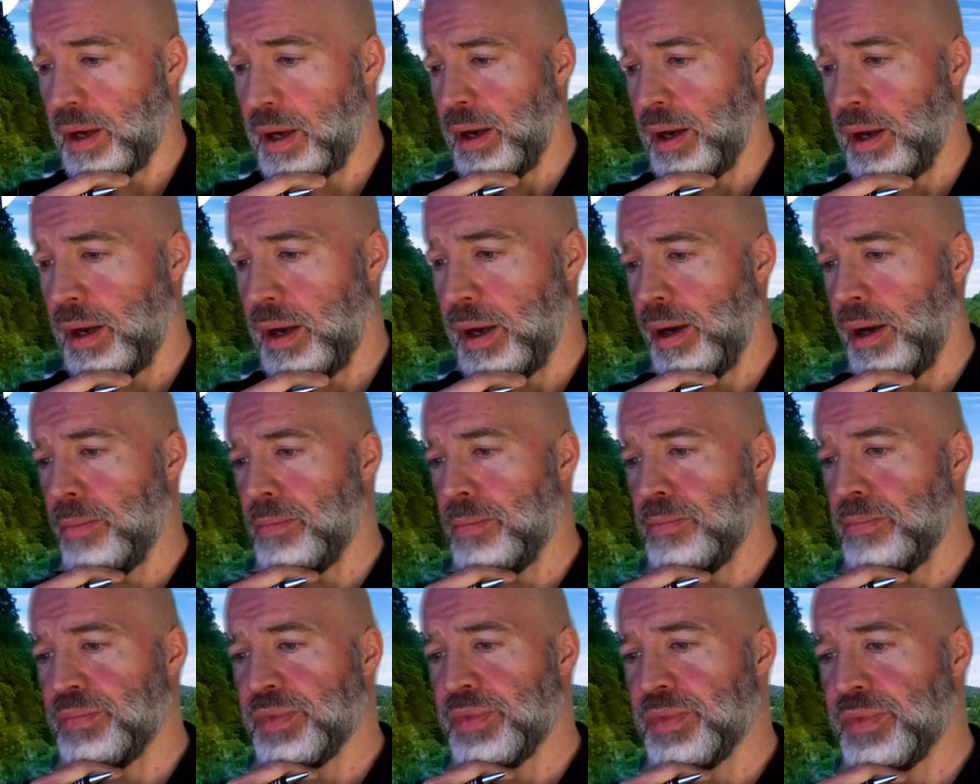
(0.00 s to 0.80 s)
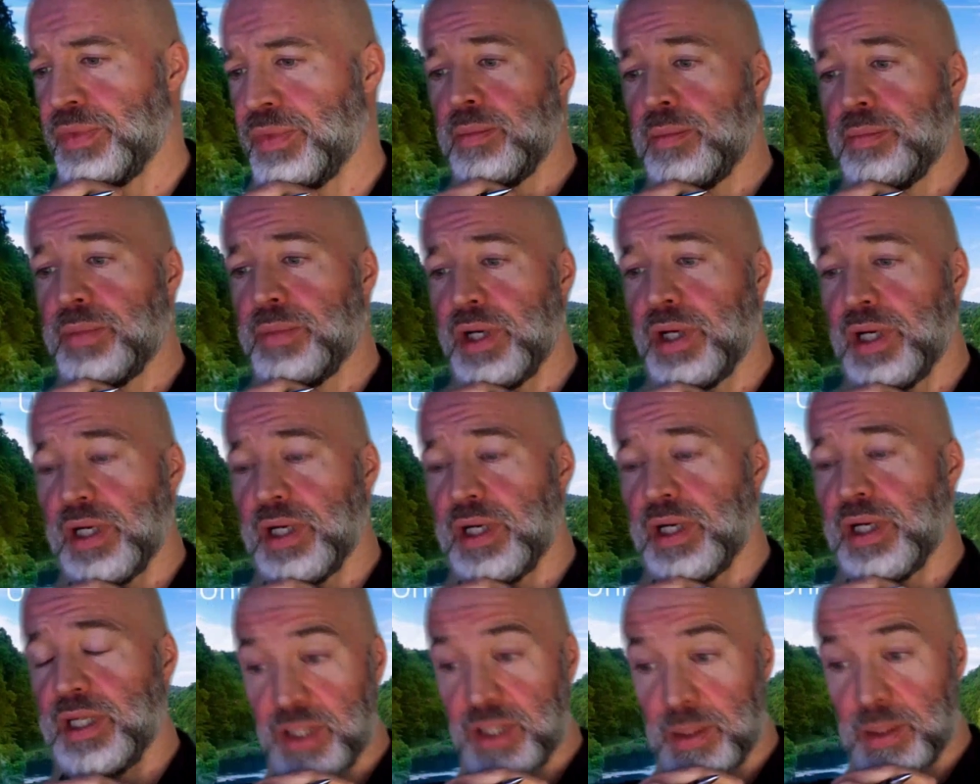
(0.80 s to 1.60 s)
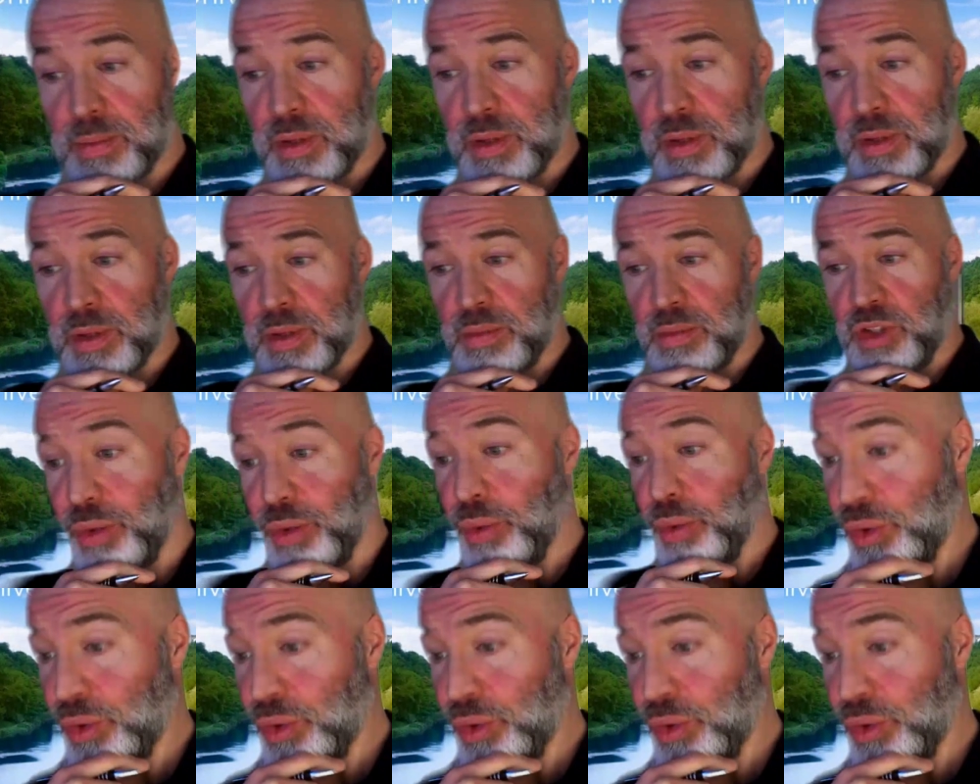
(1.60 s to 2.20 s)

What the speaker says: But, you know, sometimes you